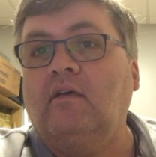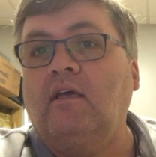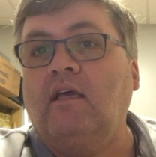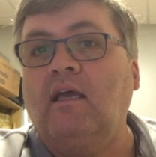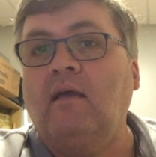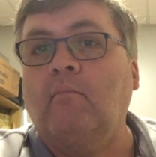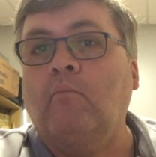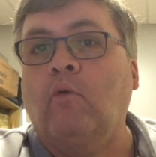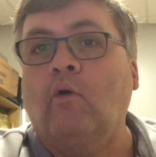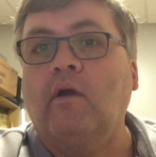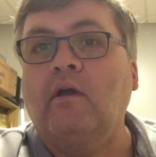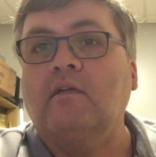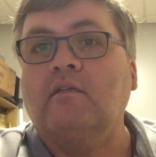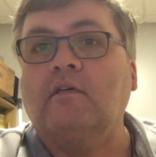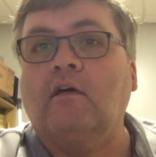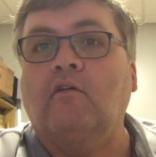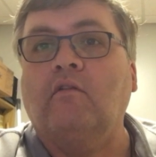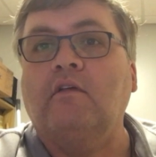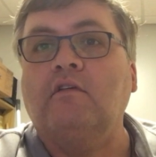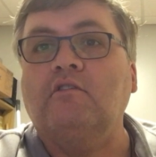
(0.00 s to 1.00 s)
it
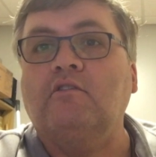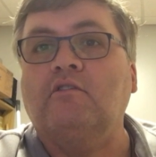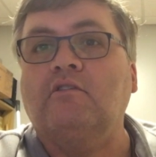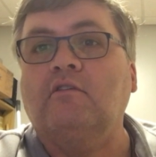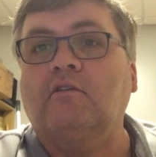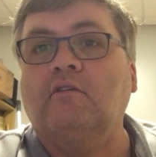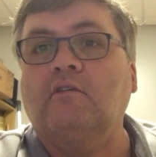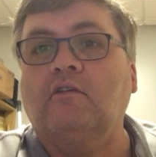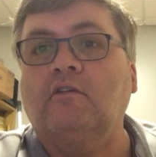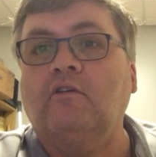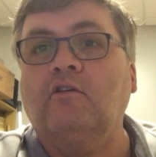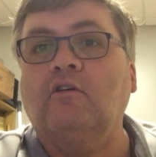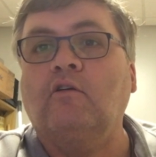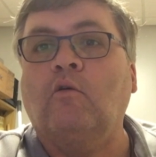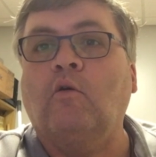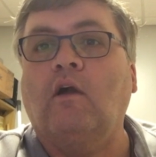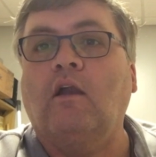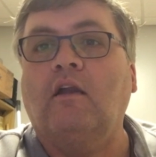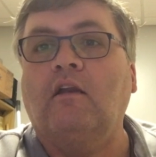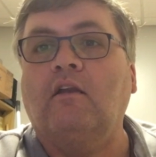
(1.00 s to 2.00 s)
brings all these good
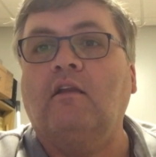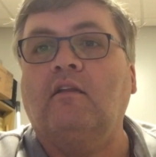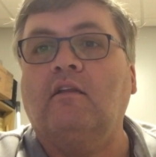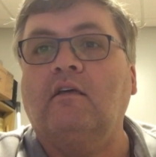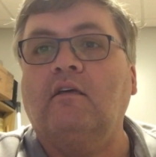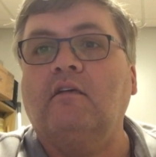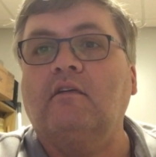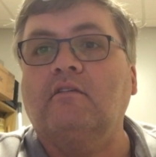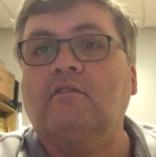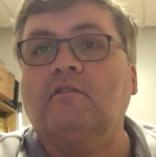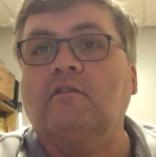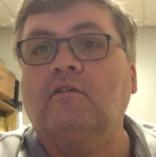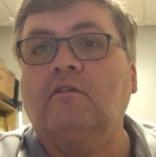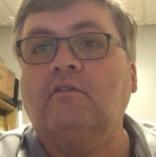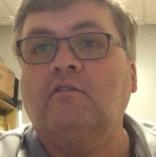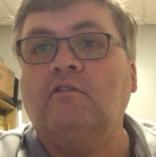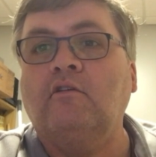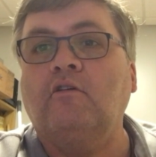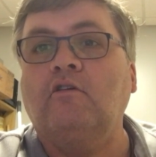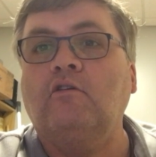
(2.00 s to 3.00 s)
quality things
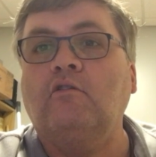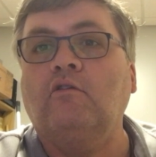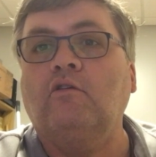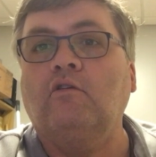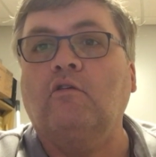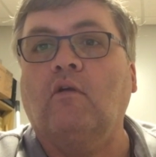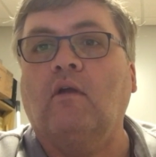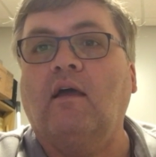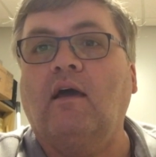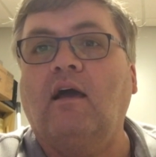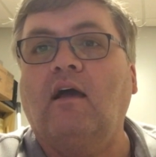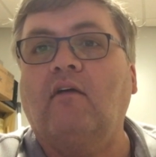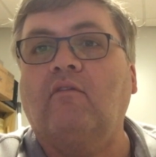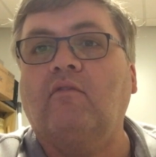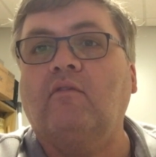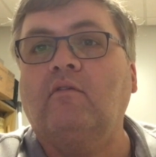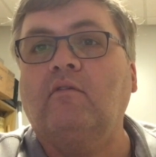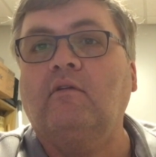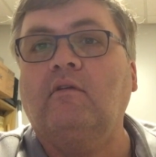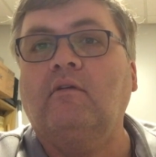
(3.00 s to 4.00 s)
to you in your
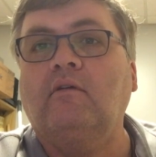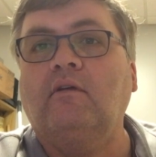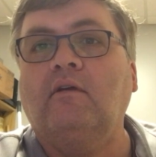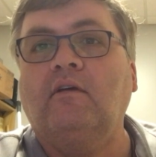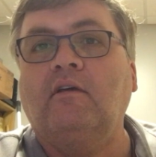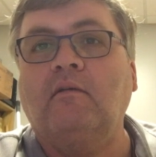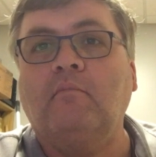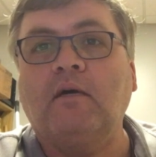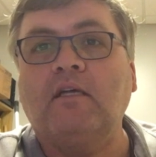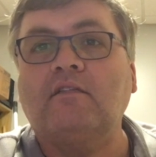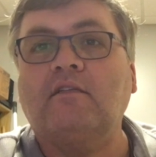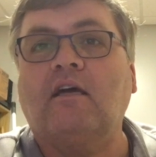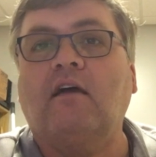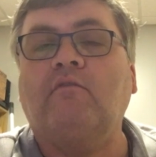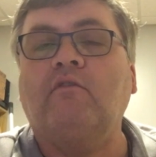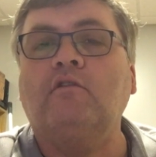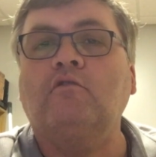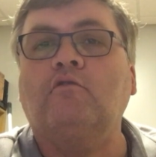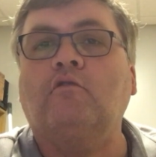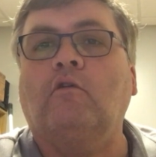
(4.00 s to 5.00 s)
life. It makes
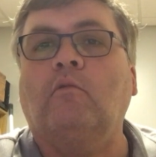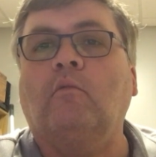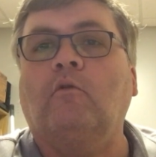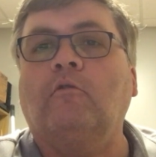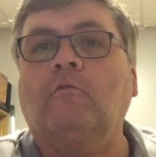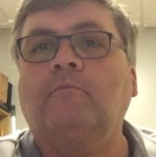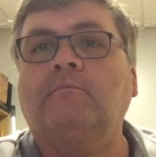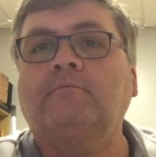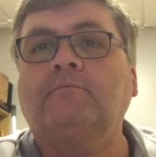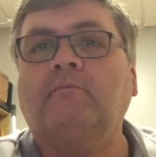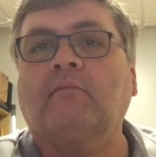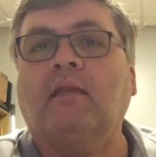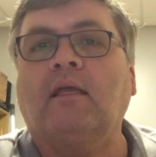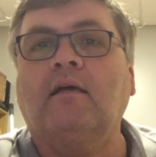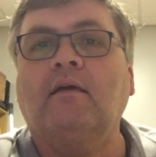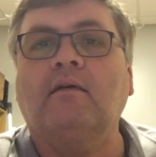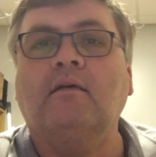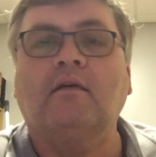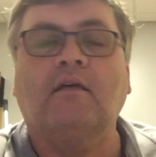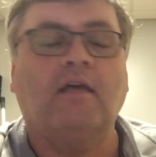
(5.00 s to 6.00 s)
life enjoyable.
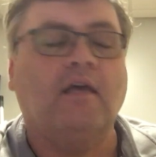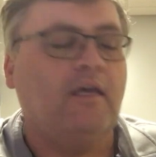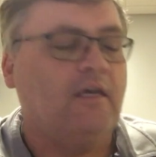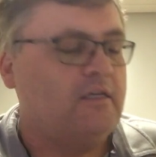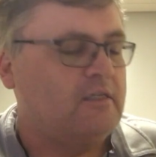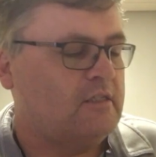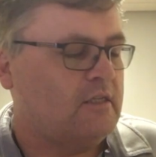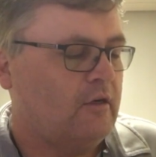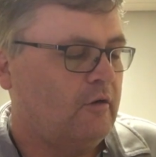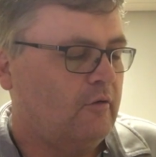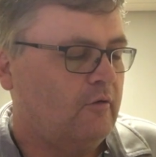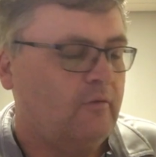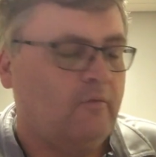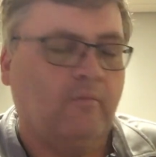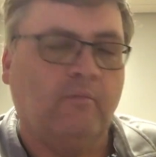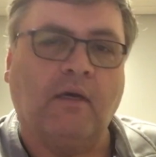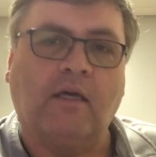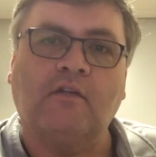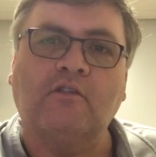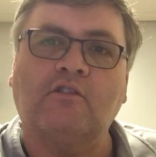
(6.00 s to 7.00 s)
So,
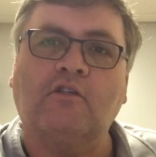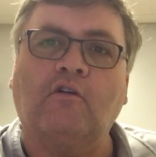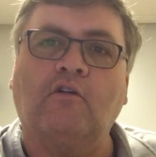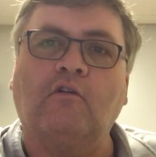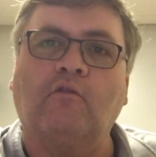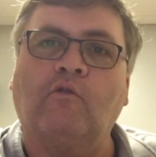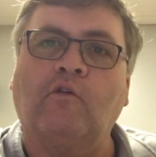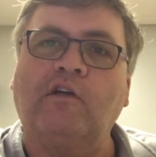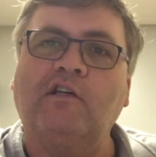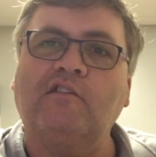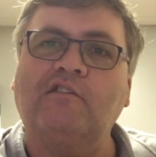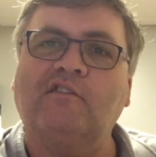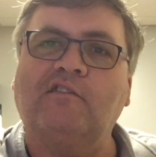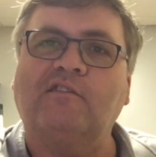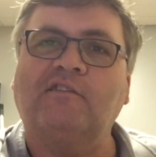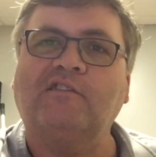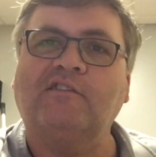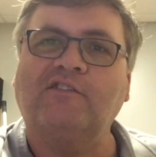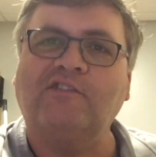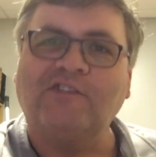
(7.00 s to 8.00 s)
my custodial friends,
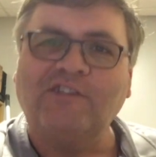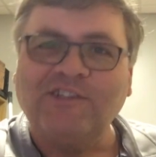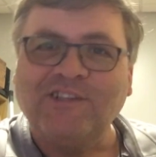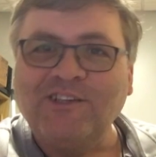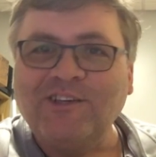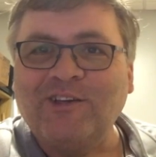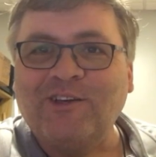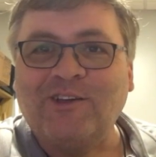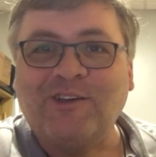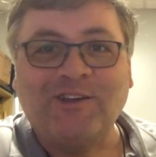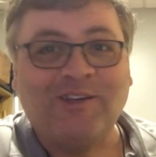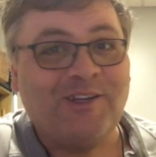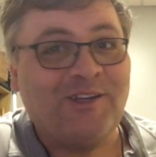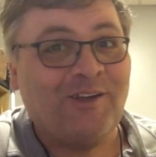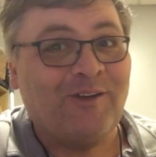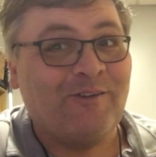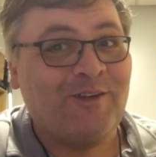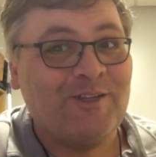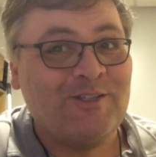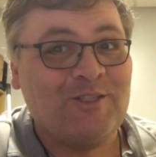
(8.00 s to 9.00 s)

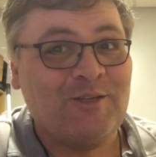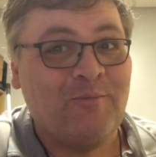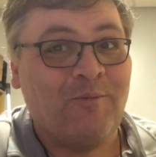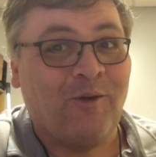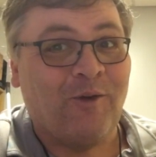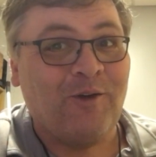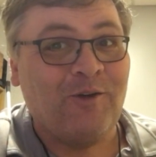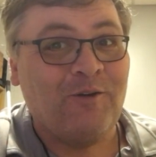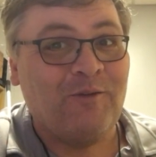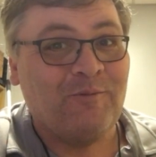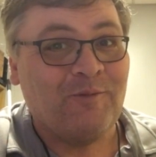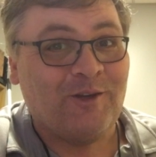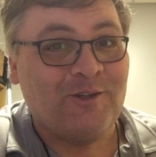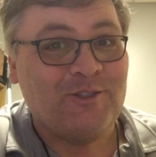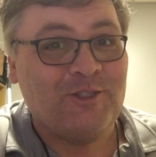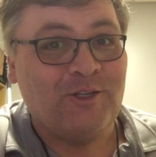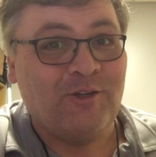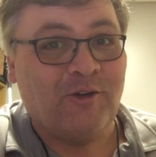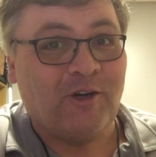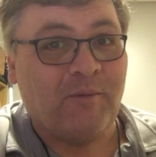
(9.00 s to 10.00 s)
go get your broom
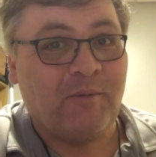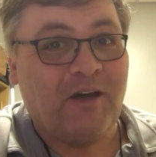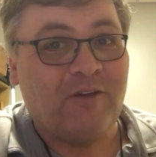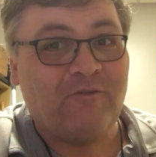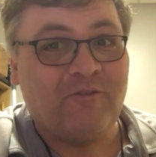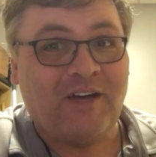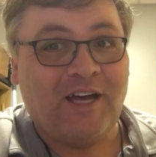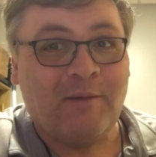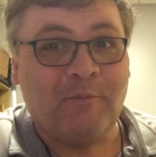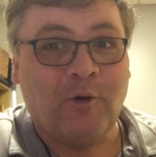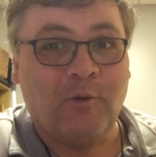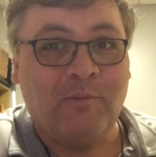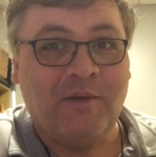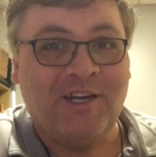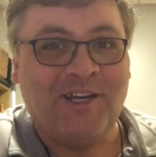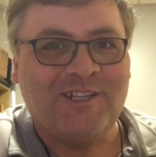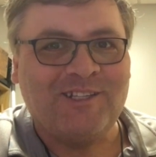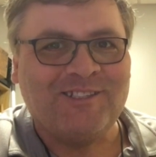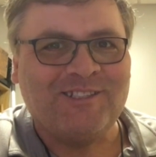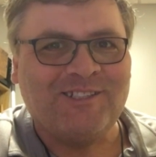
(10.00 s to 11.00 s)
because you know in about five more
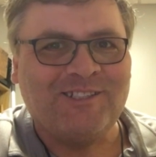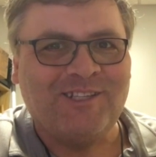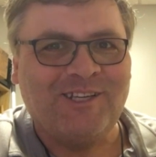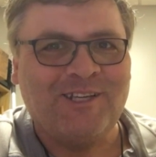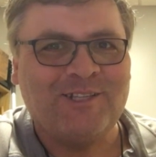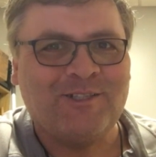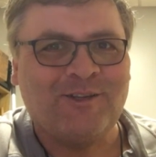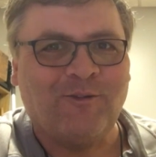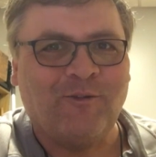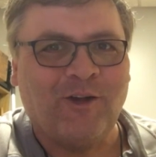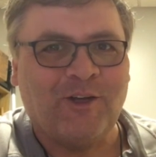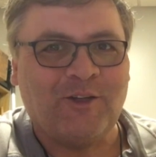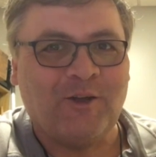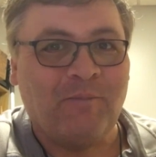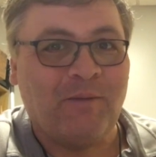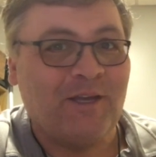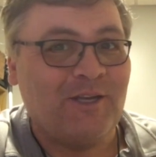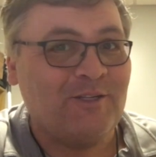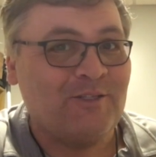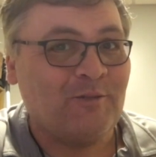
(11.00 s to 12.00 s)
minutes it's going to go out there
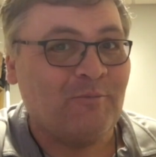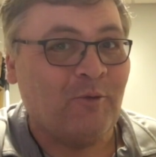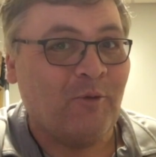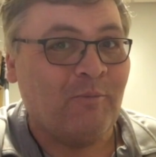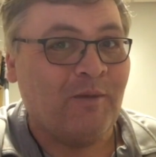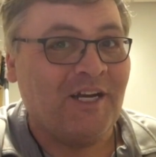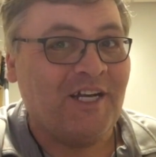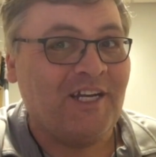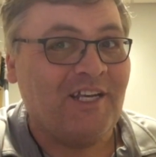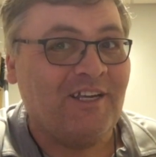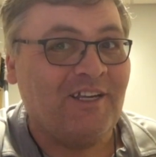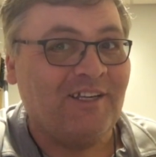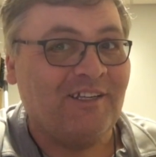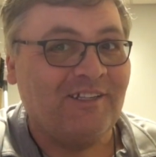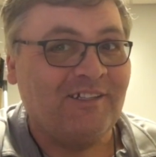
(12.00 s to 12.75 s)
and make you some more money.